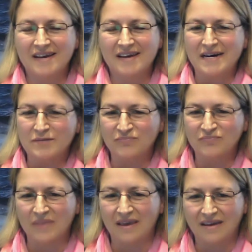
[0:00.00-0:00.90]

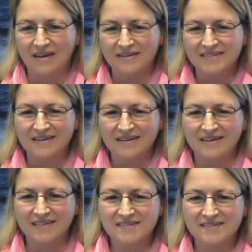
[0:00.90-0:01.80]

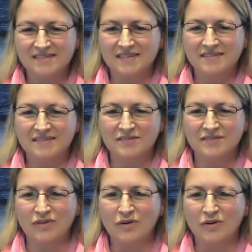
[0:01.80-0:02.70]

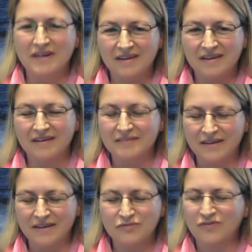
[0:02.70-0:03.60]

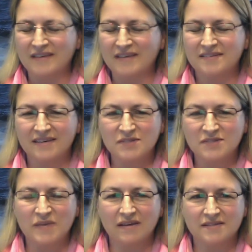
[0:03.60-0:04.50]
It fascinates
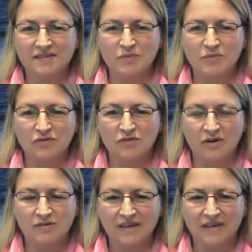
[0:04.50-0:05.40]
me. Some of you
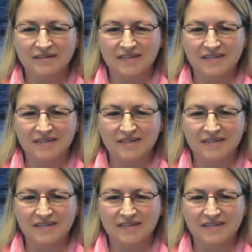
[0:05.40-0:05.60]
know that